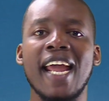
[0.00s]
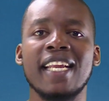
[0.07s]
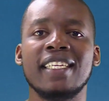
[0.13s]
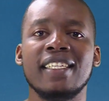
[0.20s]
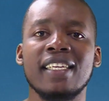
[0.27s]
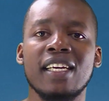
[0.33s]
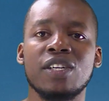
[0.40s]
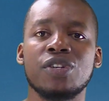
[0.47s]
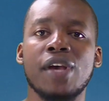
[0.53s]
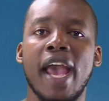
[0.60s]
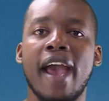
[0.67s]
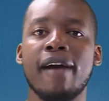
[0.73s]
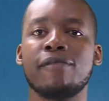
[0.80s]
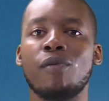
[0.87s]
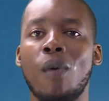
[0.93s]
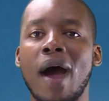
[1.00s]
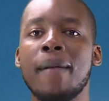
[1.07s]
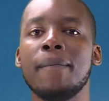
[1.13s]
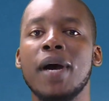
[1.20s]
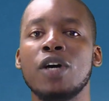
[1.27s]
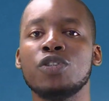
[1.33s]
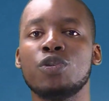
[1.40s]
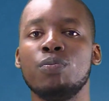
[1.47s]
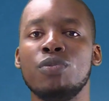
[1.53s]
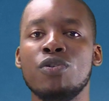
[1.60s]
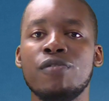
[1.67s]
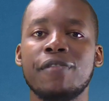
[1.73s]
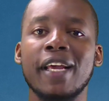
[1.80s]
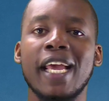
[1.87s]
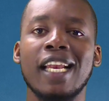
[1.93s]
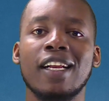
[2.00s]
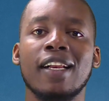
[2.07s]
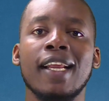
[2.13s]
idea to have one mouse moving and